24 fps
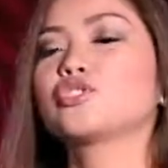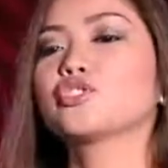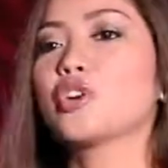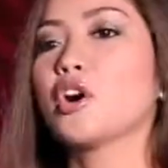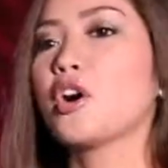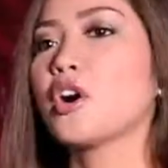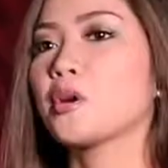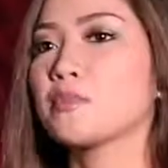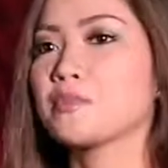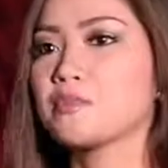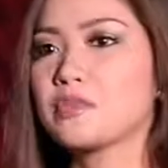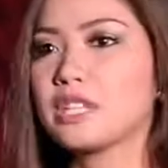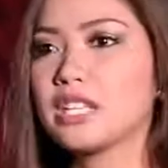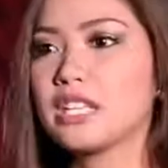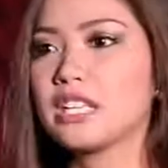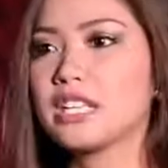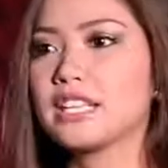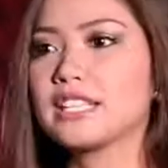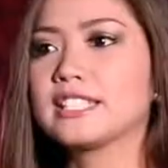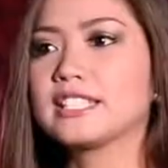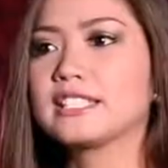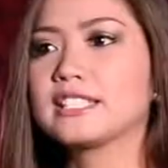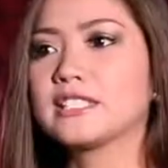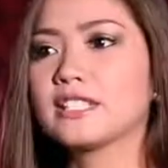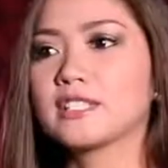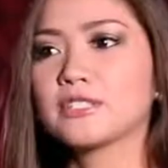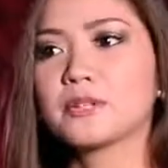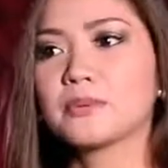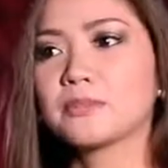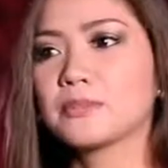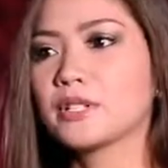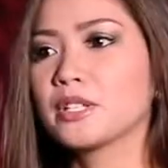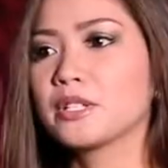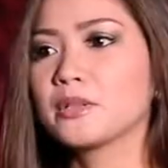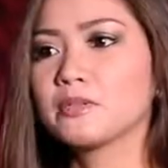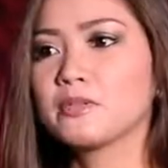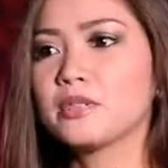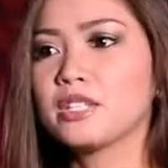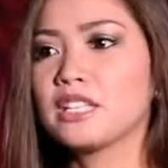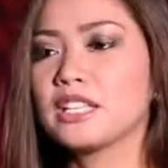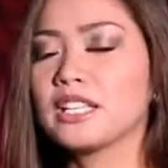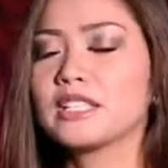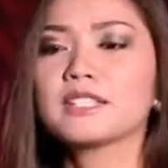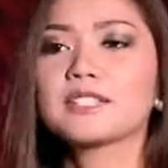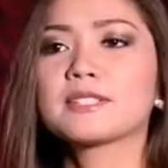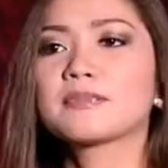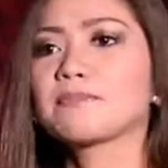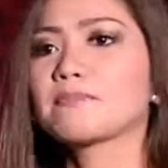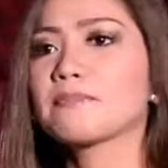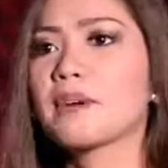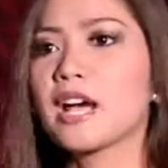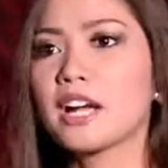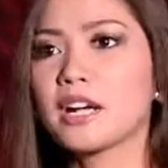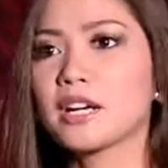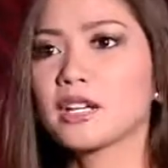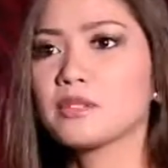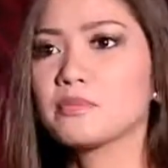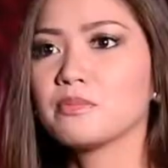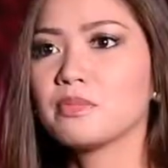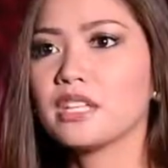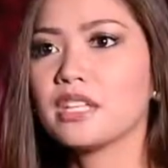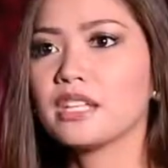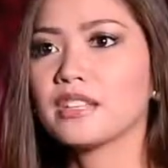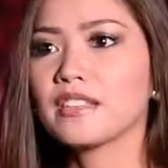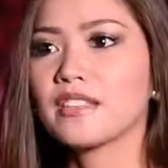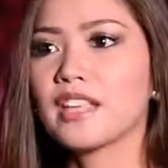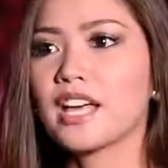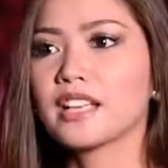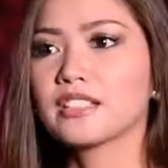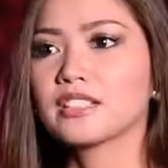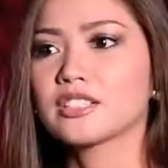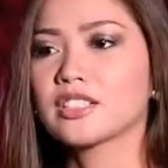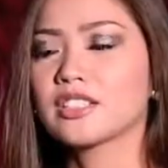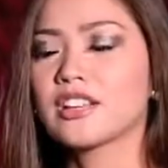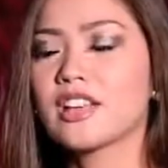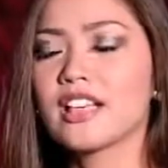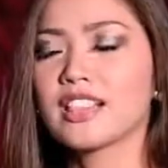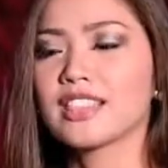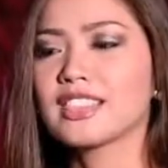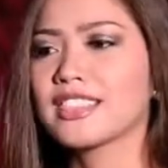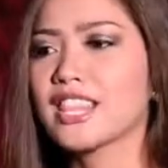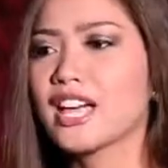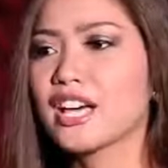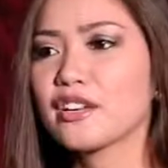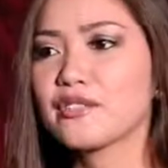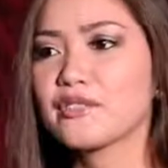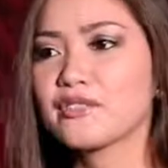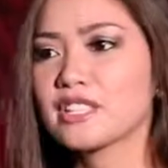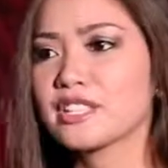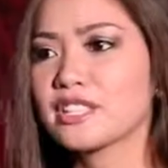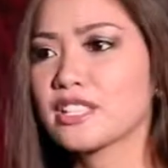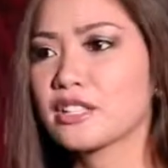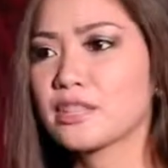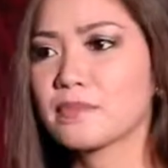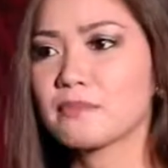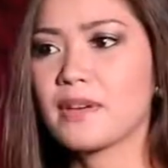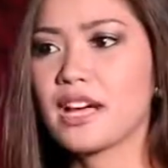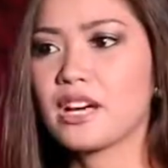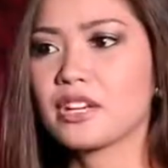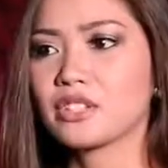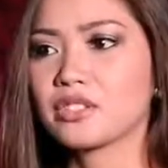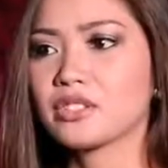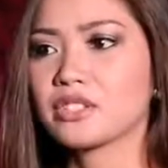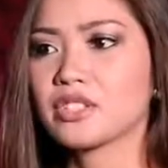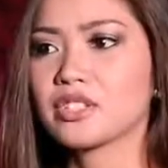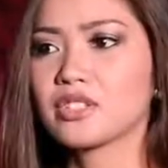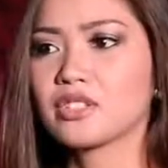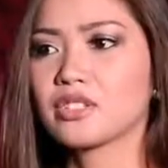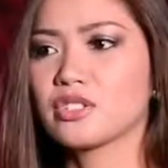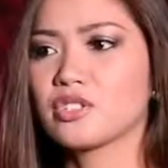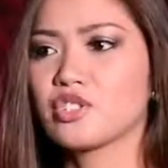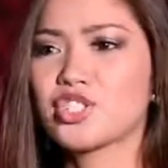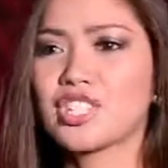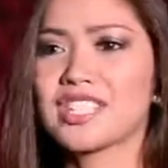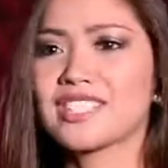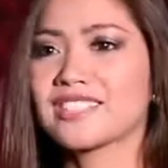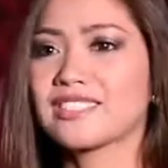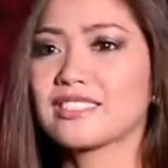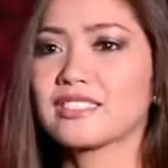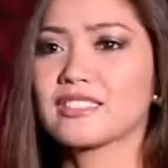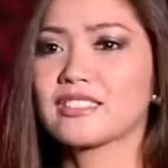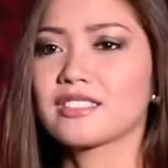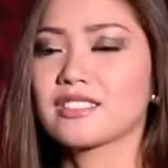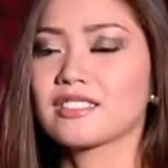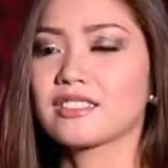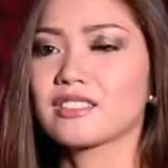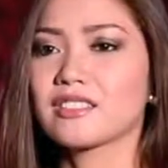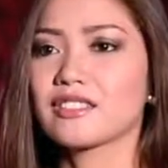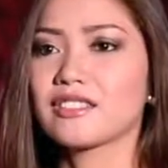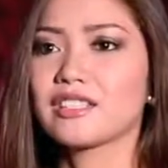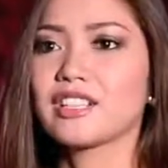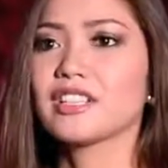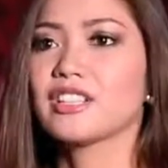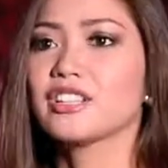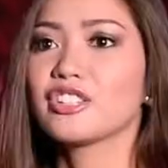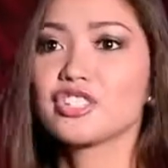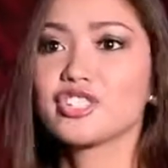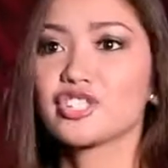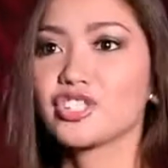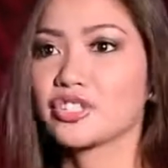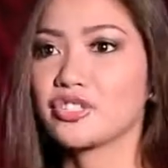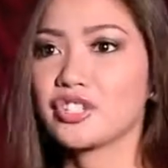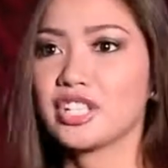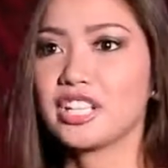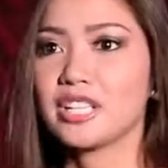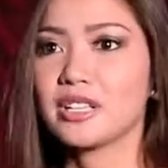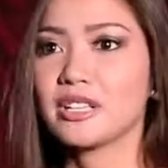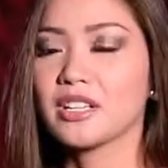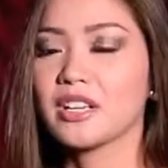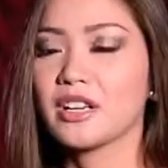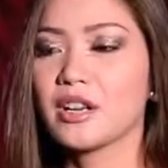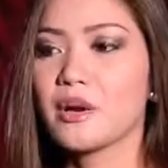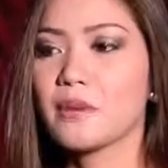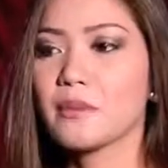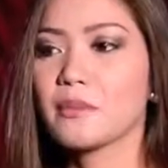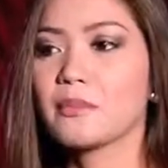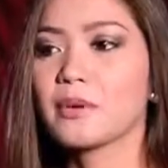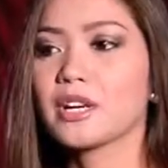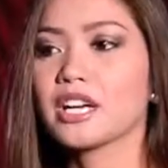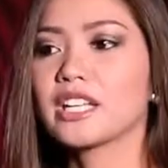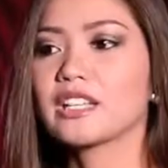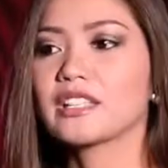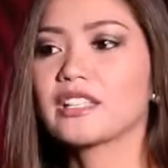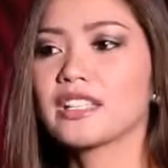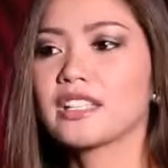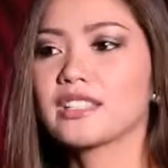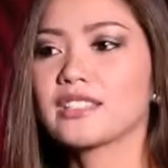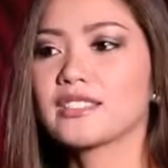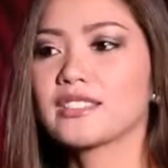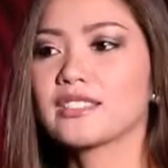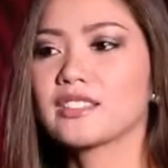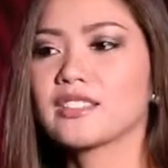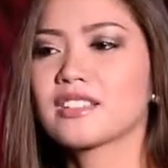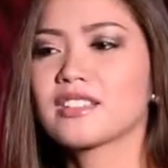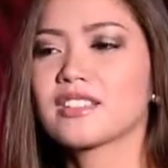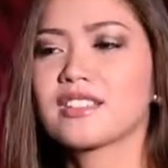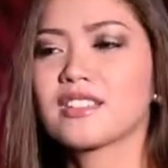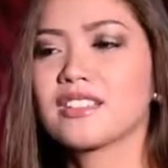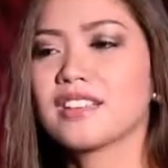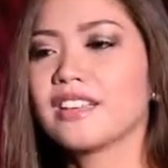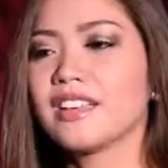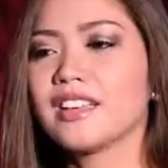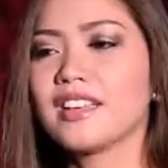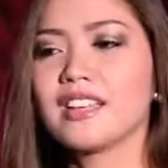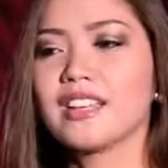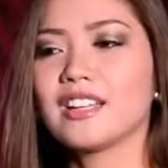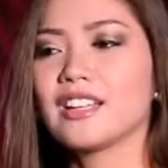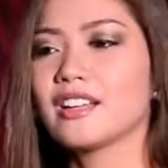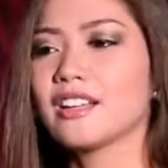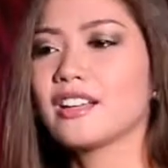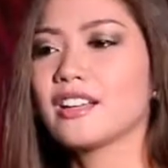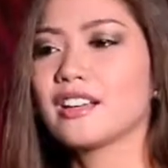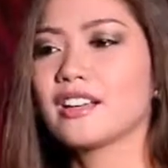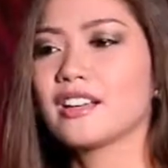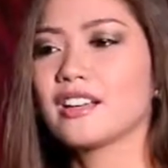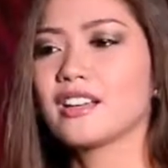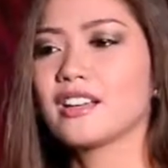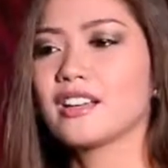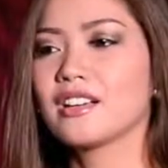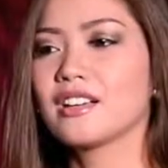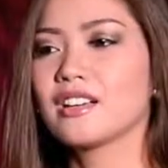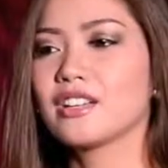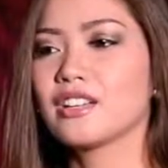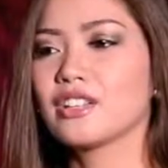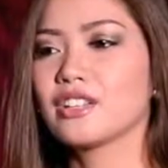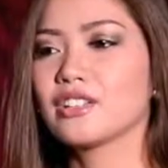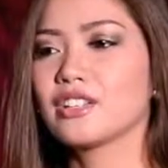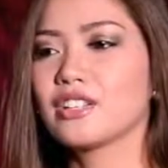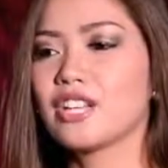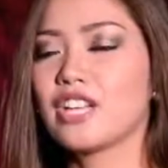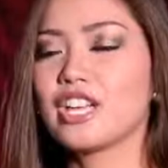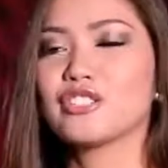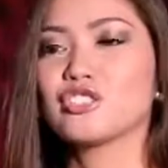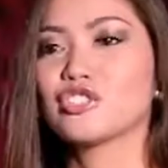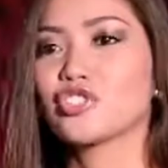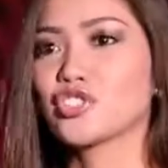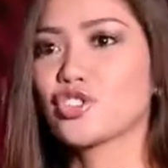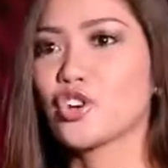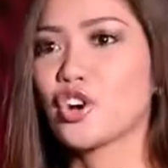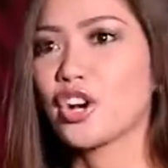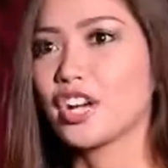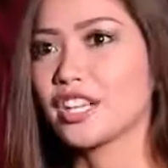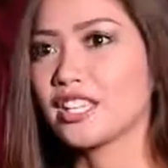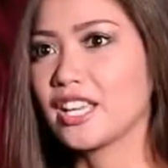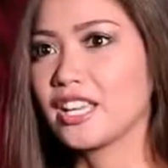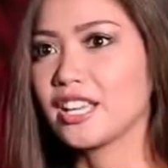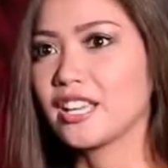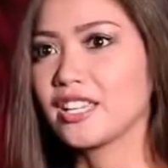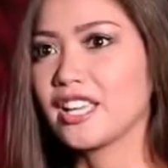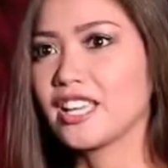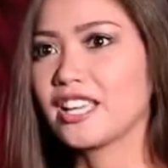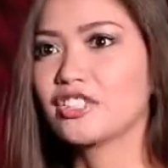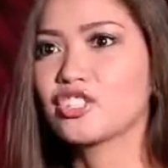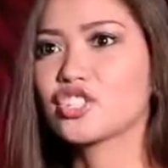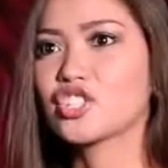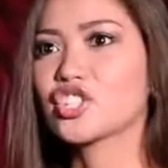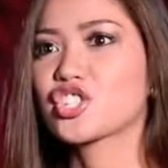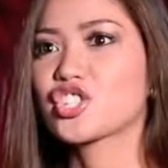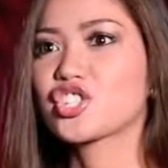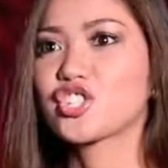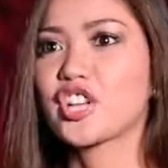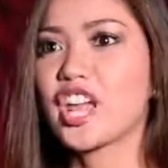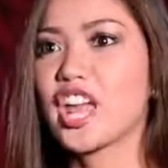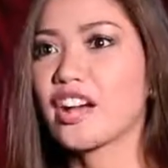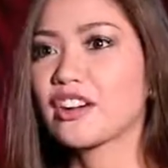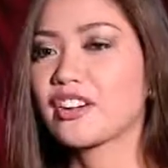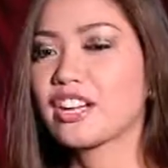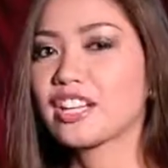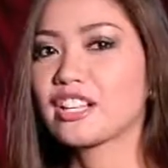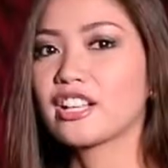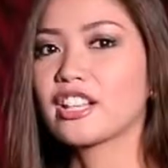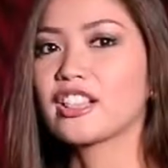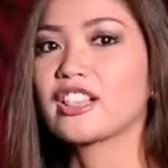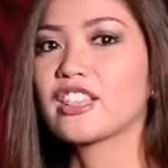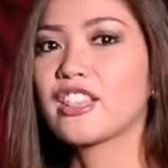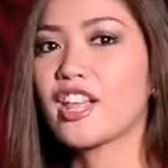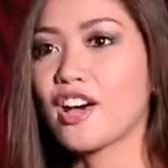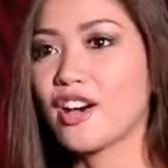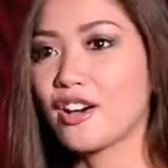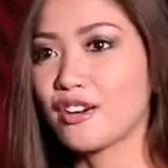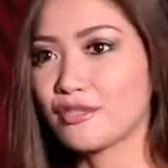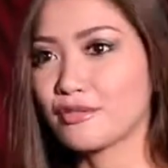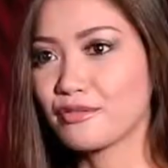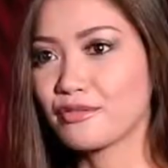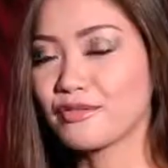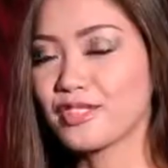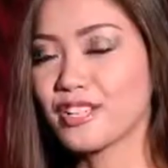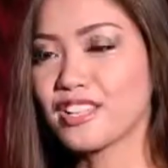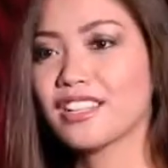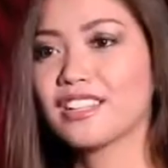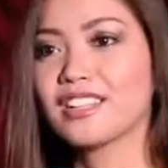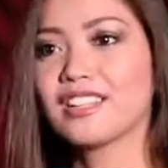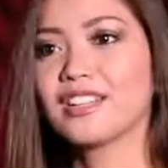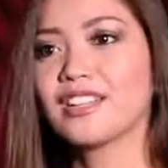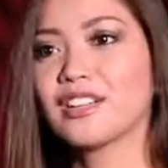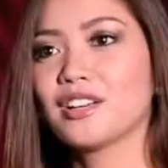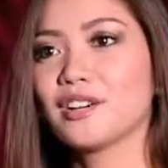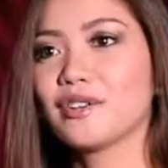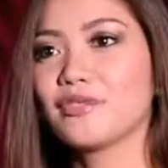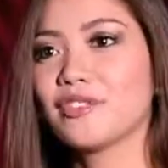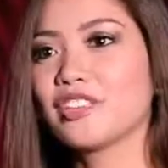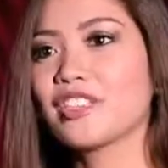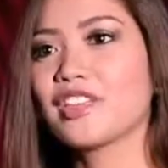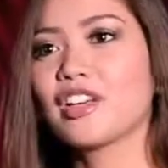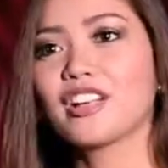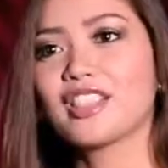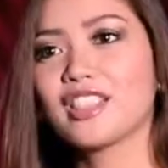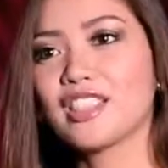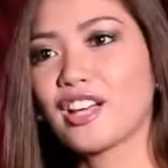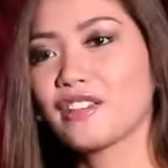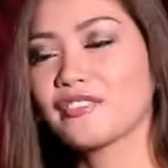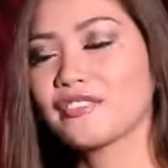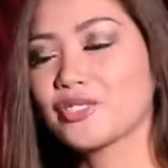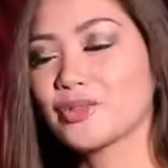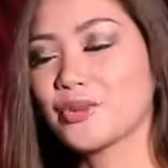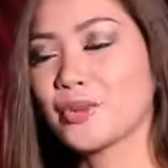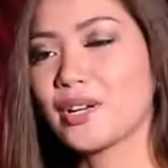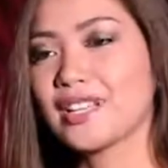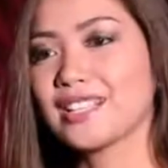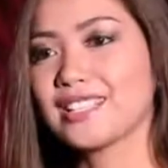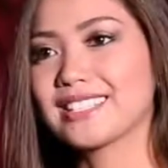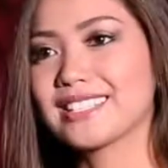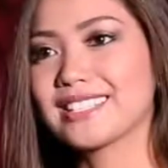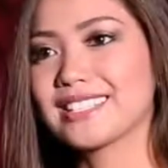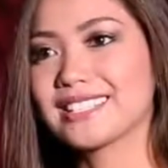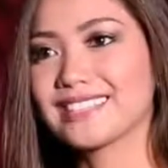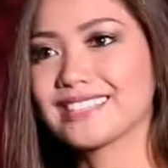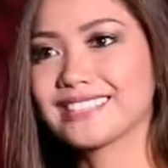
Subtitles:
taught me and disciplined me, inspired me that life isn't about just the luxury, but it's in enjoying and sharing love with your loved ones.